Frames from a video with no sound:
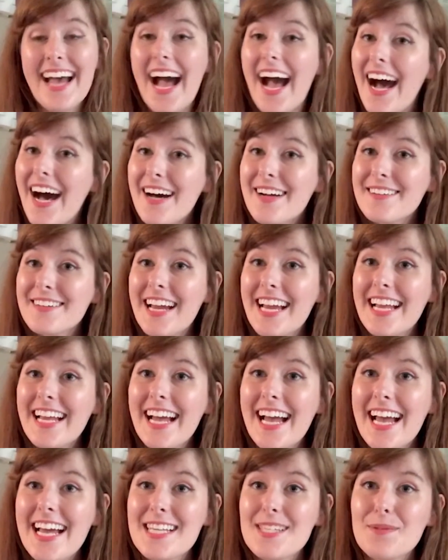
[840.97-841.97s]
All right,
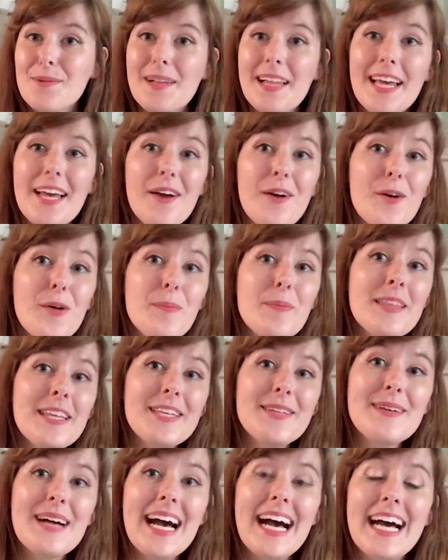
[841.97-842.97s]
guys, well, I hope that
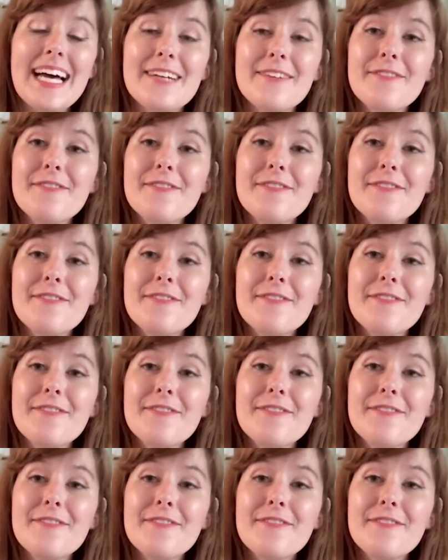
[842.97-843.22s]
you had